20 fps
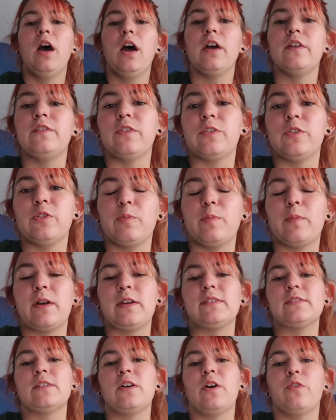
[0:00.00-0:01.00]
I've noticed
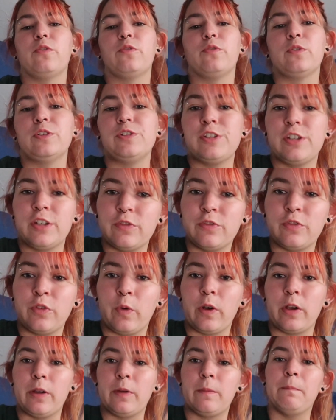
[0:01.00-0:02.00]
myself reaching
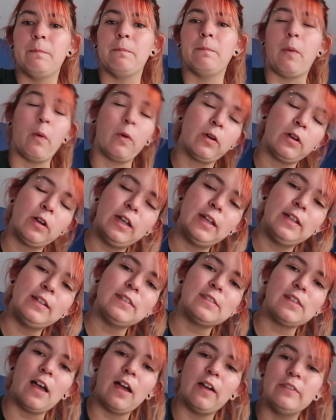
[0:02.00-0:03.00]
for it more and
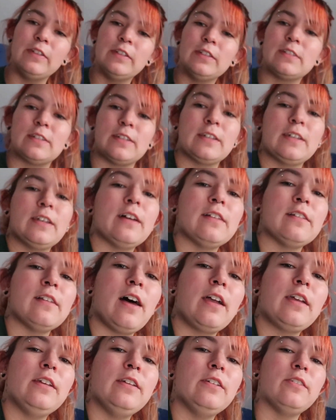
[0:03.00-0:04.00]
it's obviously a
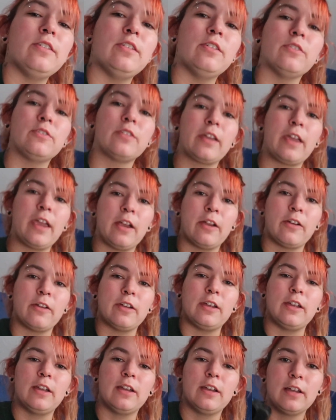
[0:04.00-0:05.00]
lot easier to carry